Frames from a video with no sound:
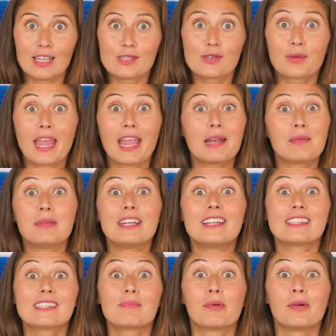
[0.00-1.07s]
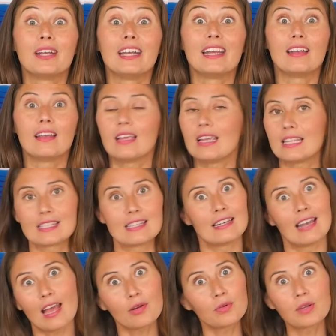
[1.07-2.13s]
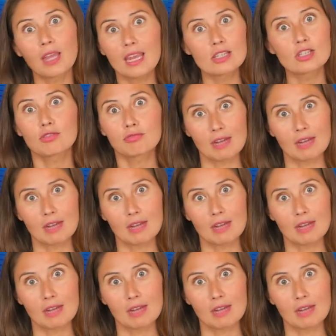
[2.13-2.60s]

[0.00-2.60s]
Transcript: It's okay to be disappointed. It's not okay to